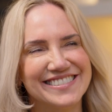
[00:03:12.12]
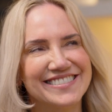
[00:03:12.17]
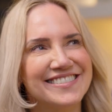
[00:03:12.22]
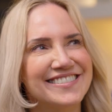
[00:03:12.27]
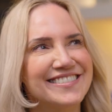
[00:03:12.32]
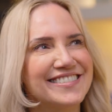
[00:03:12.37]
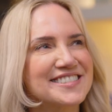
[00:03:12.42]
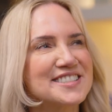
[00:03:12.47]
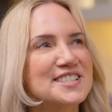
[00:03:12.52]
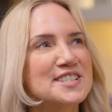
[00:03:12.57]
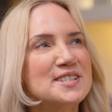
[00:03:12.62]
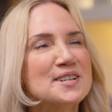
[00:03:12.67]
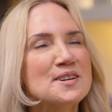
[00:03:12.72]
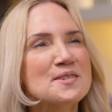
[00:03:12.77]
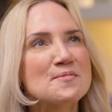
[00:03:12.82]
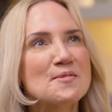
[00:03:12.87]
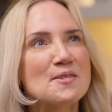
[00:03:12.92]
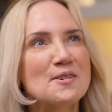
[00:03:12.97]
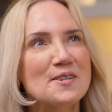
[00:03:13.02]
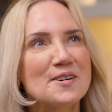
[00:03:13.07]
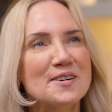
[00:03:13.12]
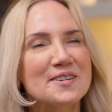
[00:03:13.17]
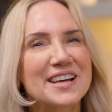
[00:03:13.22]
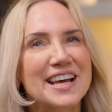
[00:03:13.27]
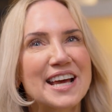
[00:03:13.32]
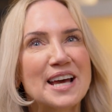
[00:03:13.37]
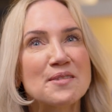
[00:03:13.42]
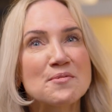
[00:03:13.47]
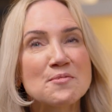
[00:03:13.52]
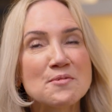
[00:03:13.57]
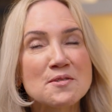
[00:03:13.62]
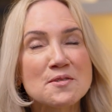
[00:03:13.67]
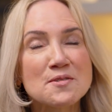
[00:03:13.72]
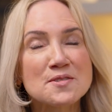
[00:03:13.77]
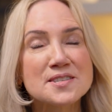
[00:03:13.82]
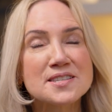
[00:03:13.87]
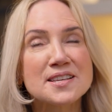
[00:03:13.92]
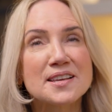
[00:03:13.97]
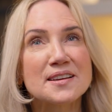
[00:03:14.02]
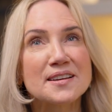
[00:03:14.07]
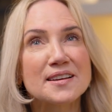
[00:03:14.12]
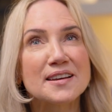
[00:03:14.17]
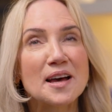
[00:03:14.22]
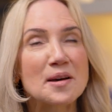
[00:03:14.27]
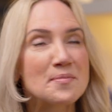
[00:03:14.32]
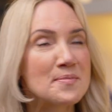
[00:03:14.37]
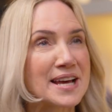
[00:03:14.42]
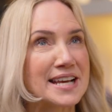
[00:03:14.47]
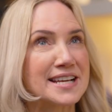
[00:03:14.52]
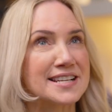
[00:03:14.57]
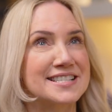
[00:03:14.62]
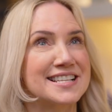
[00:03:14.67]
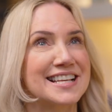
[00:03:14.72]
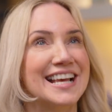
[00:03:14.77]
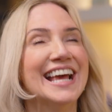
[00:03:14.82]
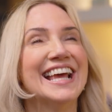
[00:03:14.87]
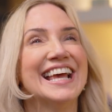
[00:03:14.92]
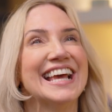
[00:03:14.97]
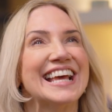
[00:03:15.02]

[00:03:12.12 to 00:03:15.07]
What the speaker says: Oh, do you know what? It was amazing.